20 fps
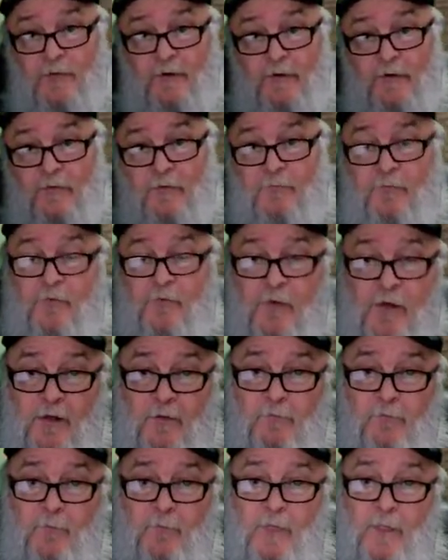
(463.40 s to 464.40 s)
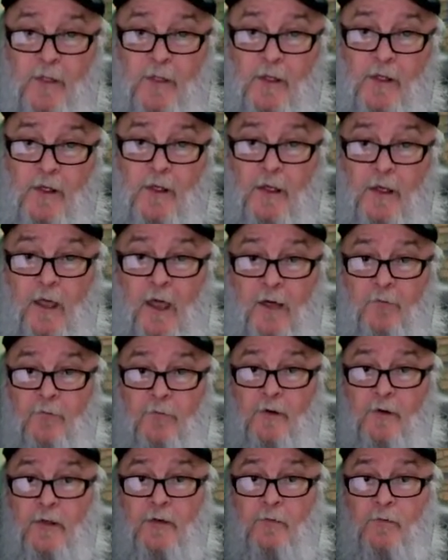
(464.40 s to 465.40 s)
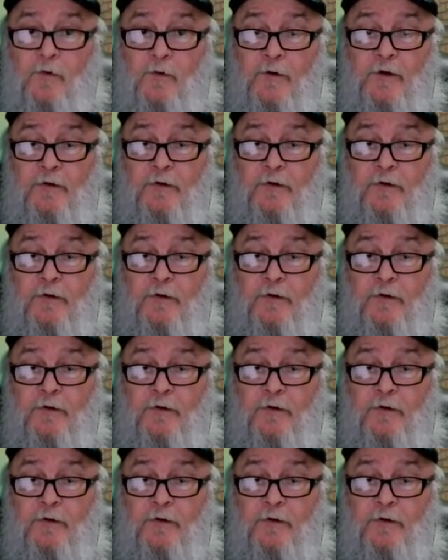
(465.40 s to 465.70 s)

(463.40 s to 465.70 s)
in the front. I really wanted